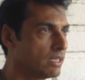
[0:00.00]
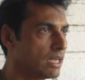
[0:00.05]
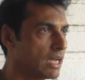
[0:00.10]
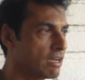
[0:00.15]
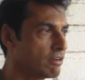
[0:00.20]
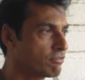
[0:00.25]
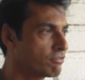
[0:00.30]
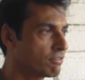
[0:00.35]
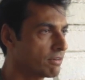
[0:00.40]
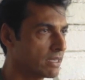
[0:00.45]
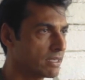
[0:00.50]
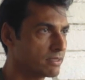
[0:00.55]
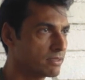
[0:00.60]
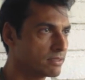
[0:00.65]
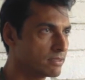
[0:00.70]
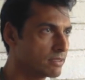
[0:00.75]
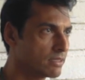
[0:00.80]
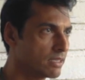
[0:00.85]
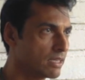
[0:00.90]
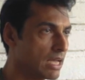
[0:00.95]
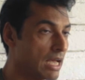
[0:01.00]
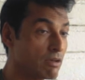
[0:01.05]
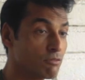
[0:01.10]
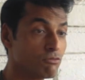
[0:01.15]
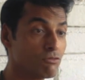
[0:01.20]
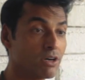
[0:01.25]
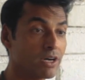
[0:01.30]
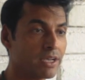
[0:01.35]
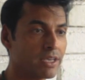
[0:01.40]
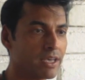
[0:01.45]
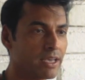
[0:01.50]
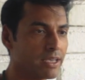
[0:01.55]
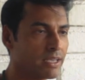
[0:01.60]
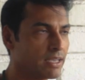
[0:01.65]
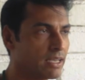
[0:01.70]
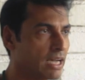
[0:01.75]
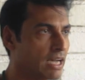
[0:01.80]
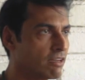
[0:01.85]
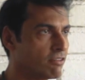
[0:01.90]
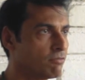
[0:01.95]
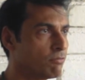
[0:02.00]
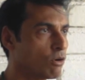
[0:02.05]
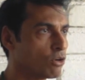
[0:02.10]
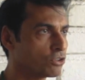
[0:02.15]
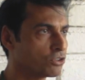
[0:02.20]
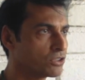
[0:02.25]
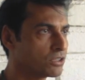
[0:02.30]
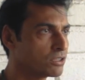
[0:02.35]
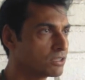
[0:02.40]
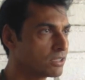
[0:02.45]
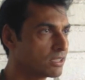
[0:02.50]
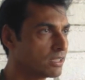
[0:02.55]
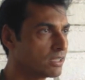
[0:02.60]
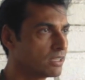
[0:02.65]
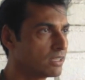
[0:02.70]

i have friends i'm working i have bosses